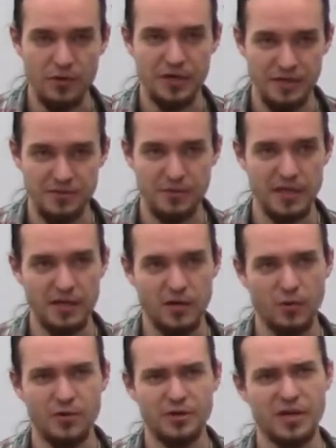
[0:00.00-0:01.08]
or
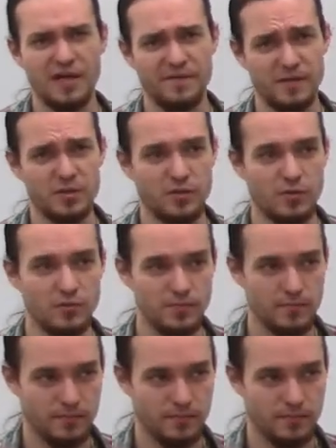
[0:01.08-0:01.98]
if it's 2?